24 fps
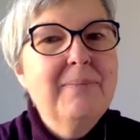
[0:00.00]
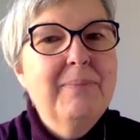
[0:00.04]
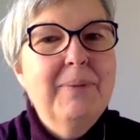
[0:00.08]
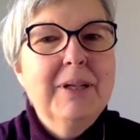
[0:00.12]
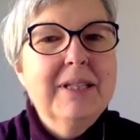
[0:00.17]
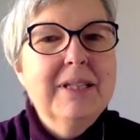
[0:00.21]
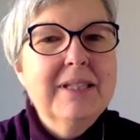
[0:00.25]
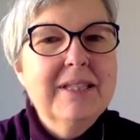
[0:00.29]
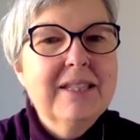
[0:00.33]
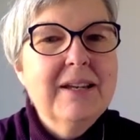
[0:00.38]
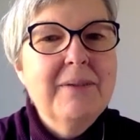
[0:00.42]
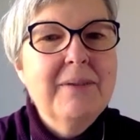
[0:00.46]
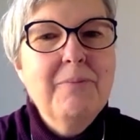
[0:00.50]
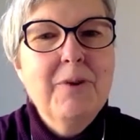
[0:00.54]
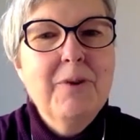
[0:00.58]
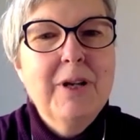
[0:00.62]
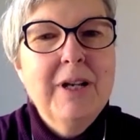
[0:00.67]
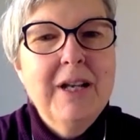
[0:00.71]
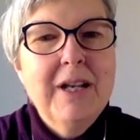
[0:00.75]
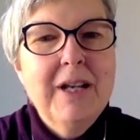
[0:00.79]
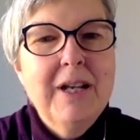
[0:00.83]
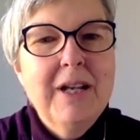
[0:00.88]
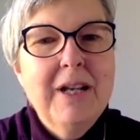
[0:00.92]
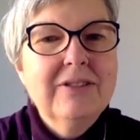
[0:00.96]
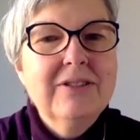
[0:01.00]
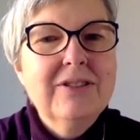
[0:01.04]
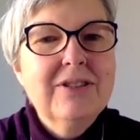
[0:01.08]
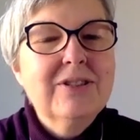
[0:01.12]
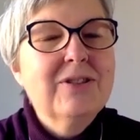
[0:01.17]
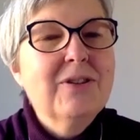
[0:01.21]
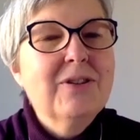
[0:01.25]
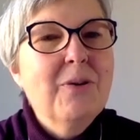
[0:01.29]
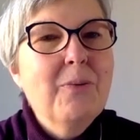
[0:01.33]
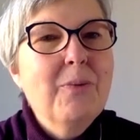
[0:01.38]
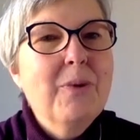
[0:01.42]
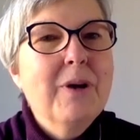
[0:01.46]
but someone
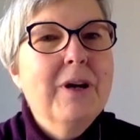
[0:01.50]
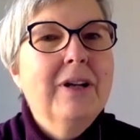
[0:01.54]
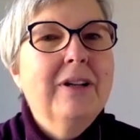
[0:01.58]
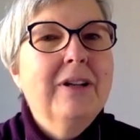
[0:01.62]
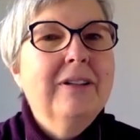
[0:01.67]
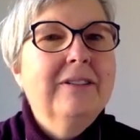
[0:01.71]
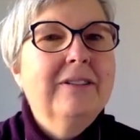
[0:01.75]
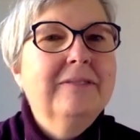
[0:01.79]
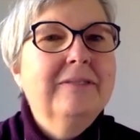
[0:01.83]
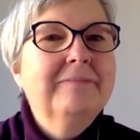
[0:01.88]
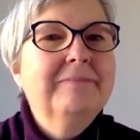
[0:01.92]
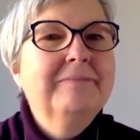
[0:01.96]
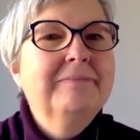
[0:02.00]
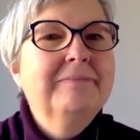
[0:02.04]
else will.